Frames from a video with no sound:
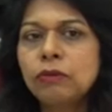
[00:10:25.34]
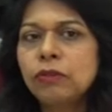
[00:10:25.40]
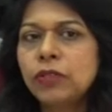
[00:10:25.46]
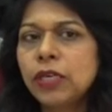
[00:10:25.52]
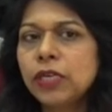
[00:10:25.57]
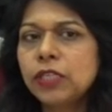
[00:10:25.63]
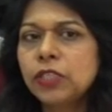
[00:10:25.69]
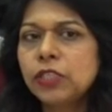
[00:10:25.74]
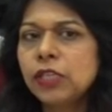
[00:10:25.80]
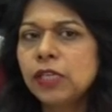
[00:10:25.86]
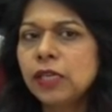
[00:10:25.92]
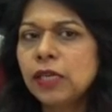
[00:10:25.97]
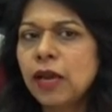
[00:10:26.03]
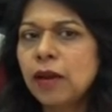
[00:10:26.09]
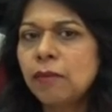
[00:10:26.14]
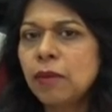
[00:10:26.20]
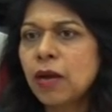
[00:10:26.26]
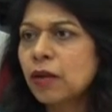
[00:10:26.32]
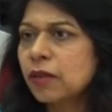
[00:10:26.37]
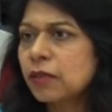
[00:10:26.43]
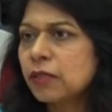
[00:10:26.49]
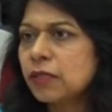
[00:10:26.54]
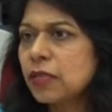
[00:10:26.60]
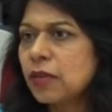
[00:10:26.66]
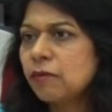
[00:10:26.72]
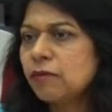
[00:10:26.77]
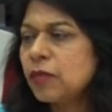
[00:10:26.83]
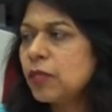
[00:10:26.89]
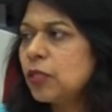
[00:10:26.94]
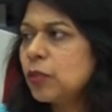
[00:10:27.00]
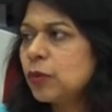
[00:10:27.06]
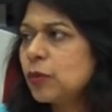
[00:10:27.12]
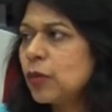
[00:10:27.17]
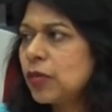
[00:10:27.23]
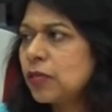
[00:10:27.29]
traditionally our markets have been
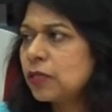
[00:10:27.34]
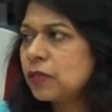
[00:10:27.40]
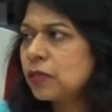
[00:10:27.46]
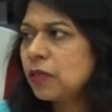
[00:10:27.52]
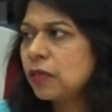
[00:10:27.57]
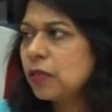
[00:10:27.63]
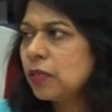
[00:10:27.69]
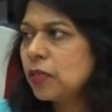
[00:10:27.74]
US and